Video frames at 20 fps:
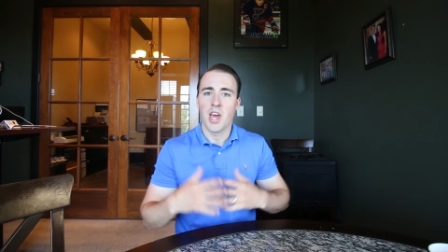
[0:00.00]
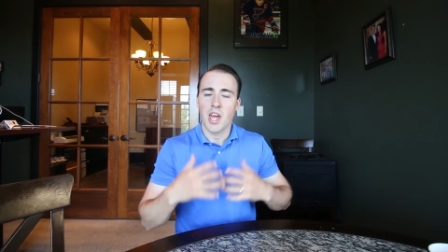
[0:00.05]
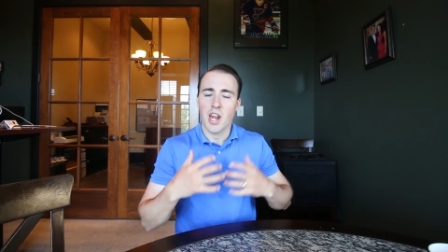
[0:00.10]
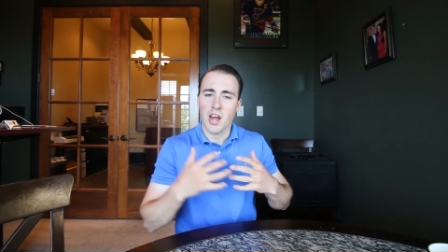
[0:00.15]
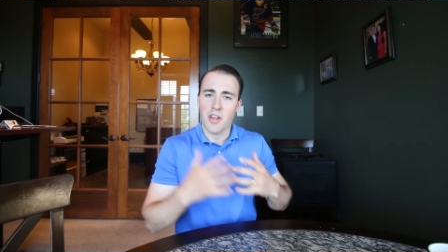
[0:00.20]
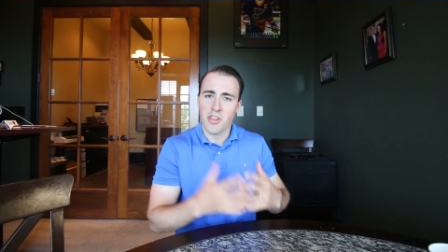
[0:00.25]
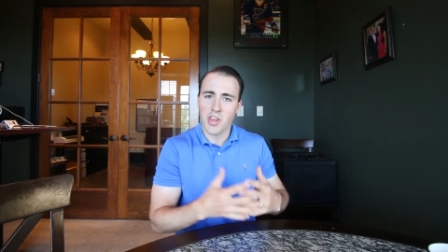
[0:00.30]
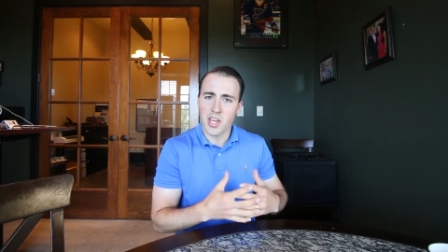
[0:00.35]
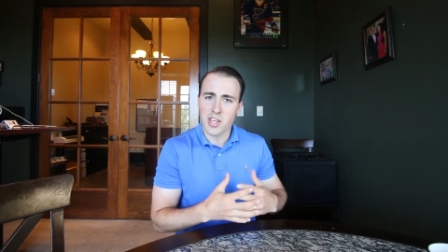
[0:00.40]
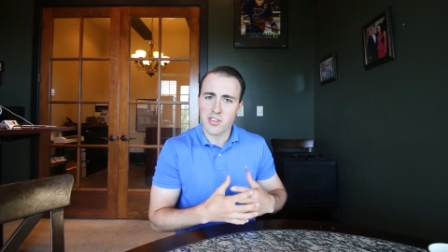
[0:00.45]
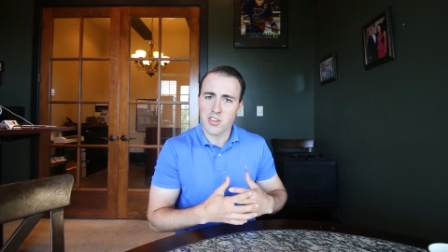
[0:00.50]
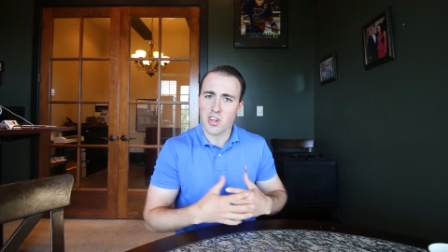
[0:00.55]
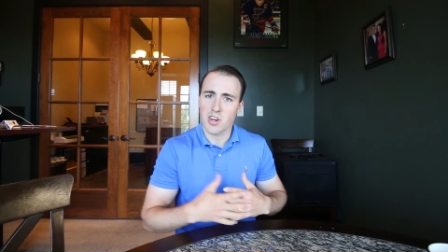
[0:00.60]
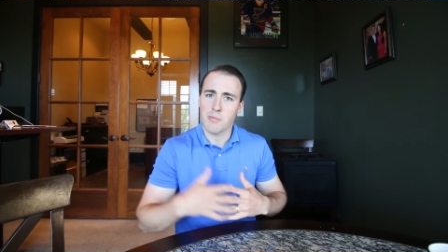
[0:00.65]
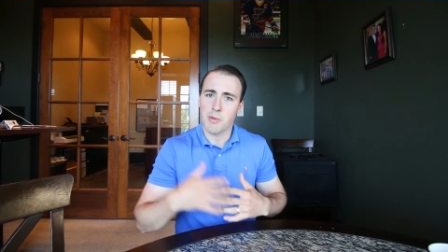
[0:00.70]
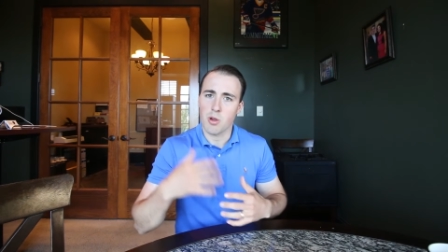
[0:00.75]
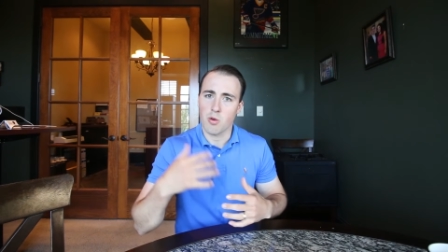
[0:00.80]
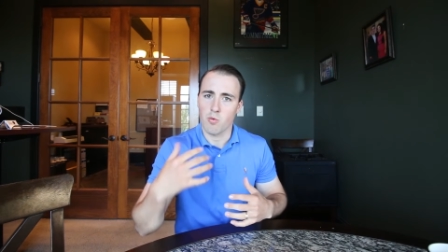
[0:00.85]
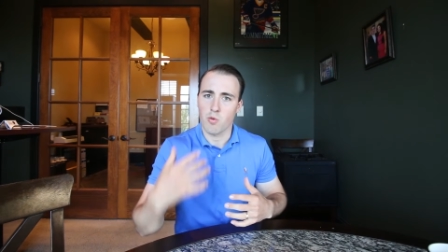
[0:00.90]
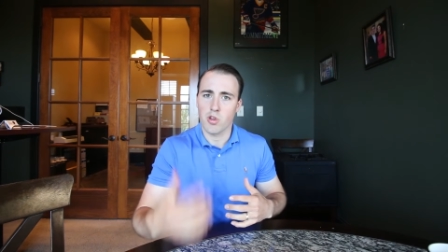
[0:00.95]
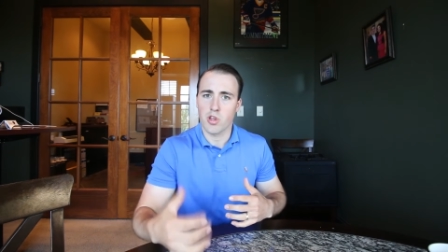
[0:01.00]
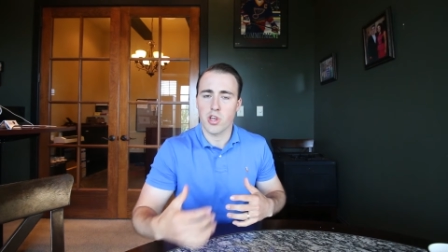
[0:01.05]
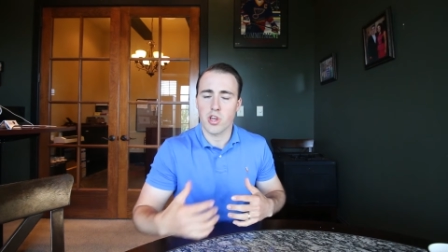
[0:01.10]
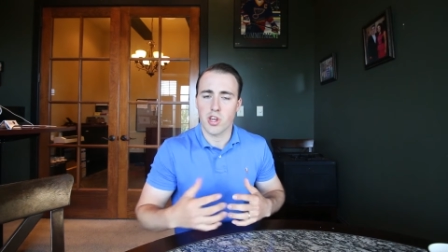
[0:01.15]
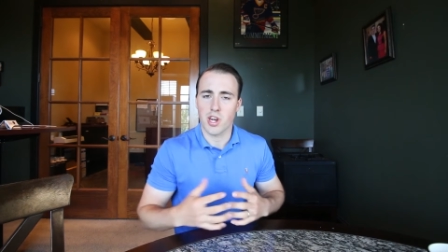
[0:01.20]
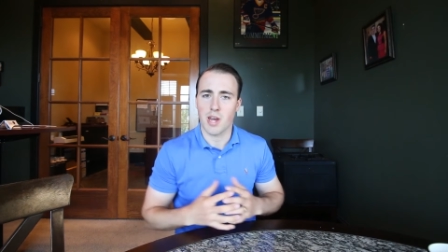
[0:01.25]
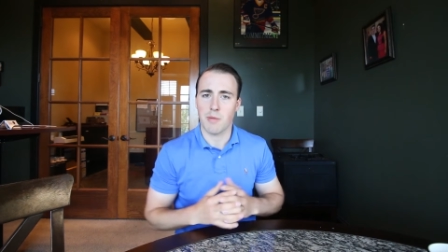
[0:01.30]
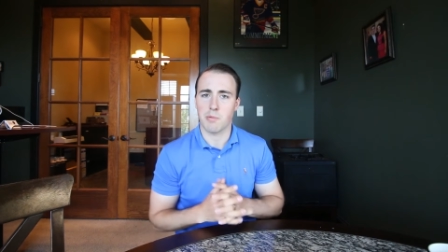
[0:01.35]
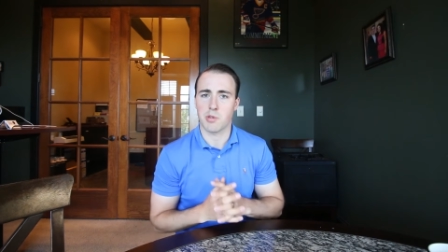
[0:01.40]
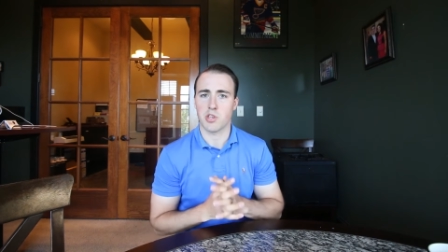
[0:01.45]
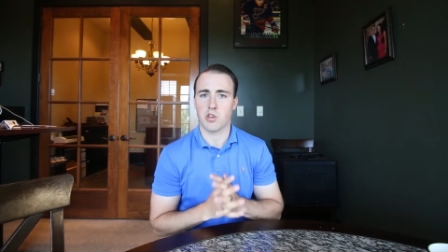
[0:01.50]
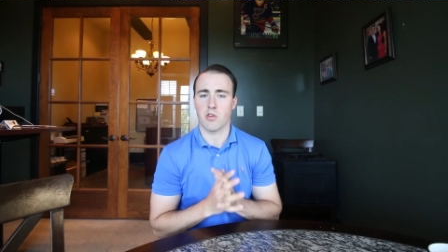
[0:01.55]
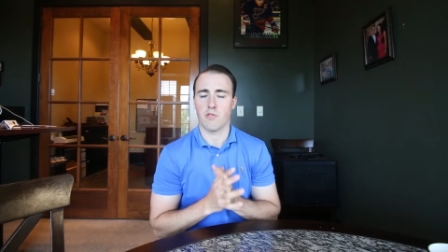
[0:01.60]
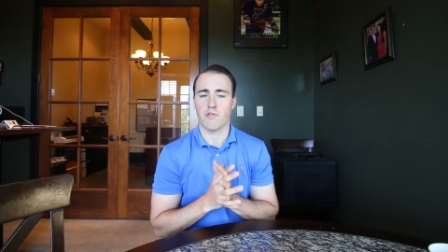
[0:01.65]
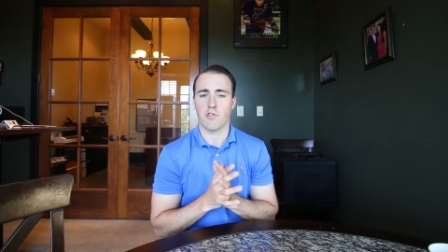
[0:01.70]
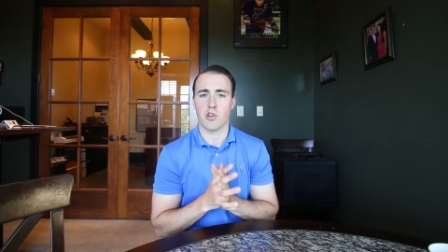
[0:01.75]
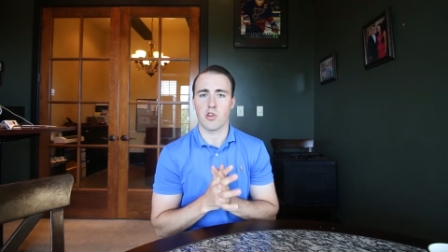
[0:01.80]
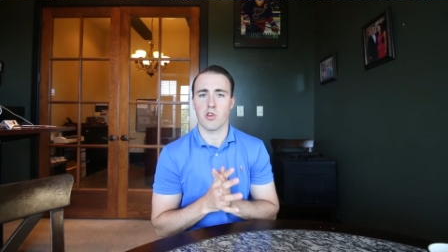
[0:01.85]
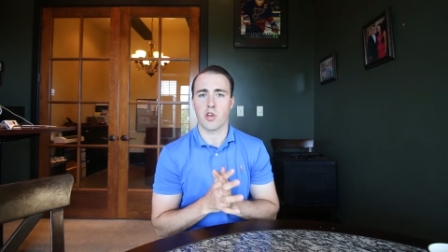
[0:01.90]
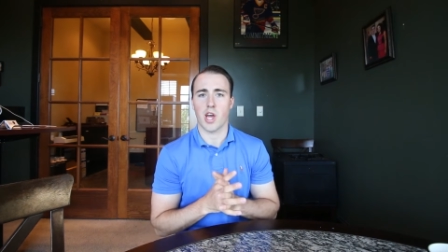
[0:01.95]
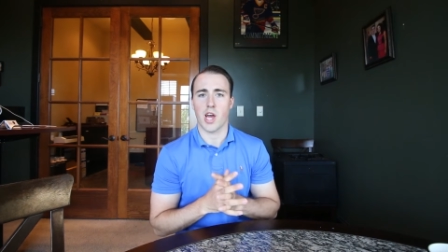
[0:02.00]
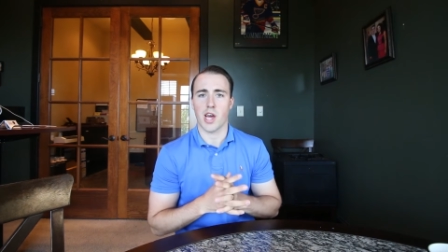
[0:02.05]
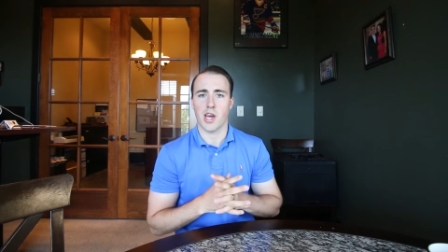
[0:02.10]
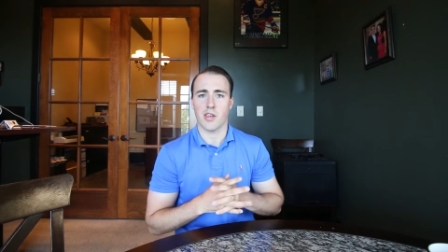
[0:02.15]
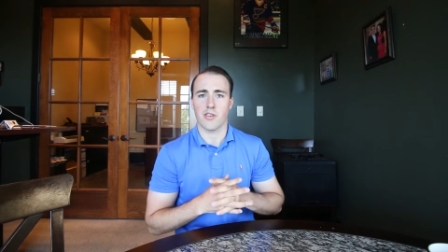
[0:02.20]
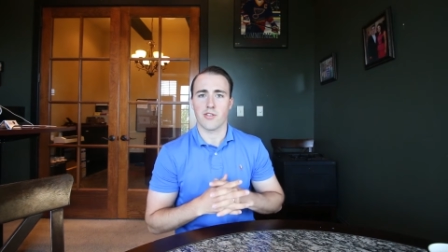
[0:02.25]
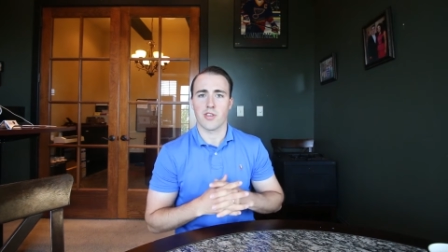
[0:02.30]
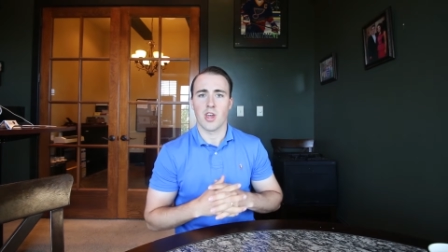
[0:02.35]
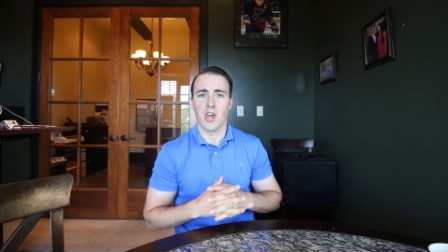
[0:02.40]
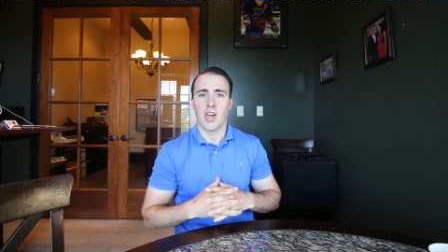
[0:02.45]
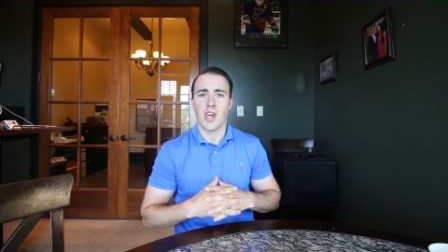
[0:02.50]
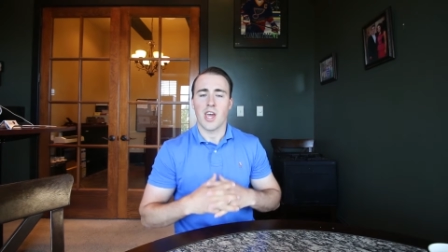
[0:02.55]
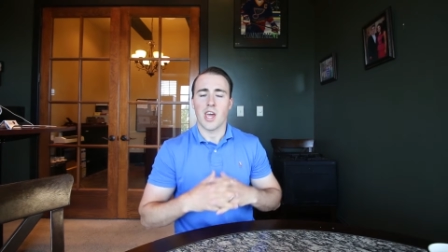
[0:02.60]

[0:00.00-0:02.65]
and I think it's going to be a really good episode for you guys.